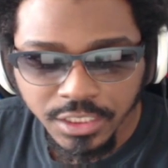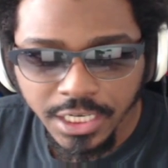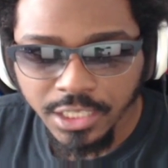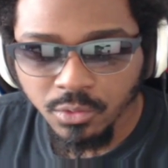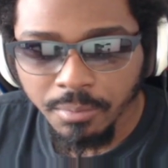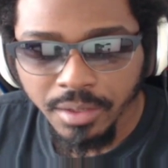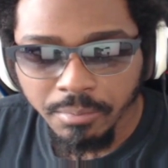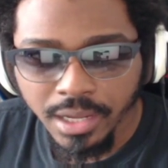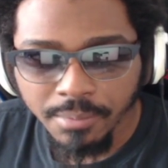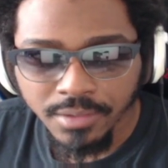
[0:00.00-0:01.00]
changed one bit,
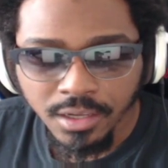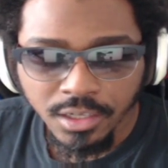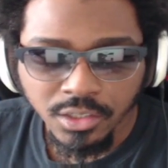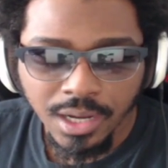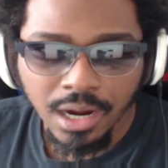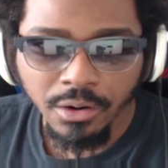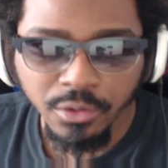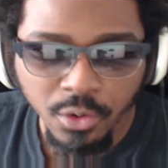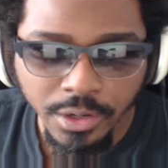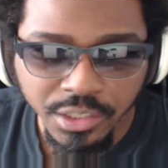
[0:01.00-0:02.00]
Ben. So how are you
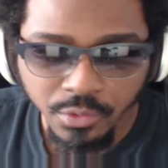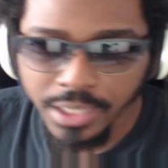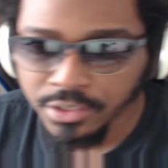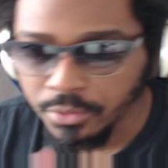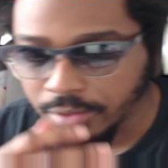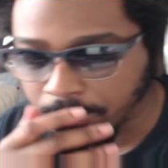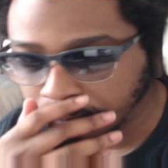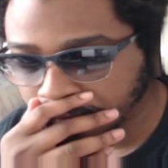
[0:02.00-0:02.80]
going to rescue them?